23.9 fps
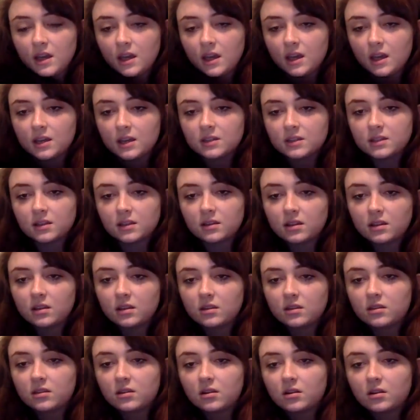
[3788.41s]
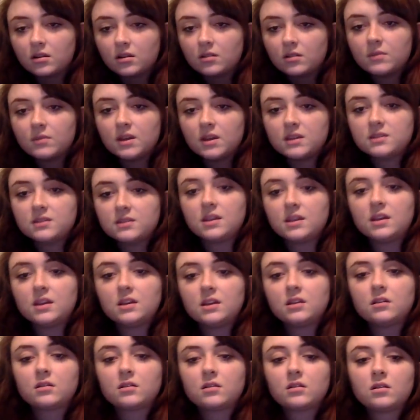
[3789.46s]
and I think they're
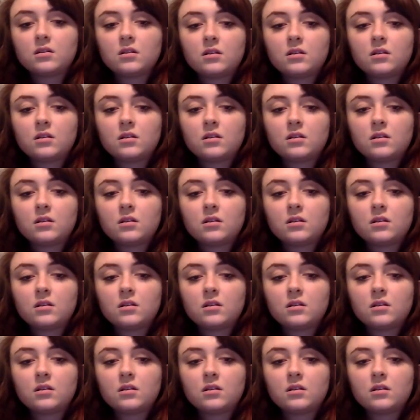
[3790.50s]
amazing